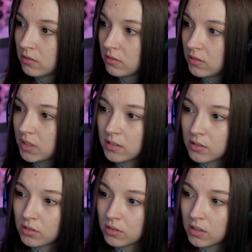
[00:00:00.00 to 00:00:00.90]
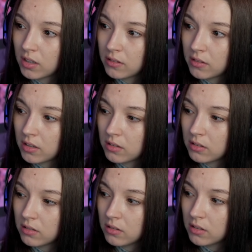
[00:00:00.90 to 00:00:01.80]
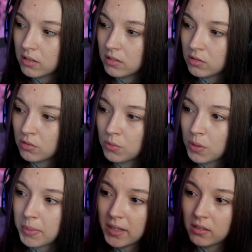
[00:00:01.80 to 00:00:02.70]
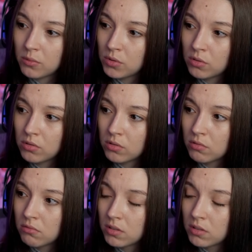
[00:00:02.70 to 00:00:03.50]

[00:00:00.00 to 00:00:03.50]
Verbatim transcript: That's not her handwriting, okay? So we apparently we don't know.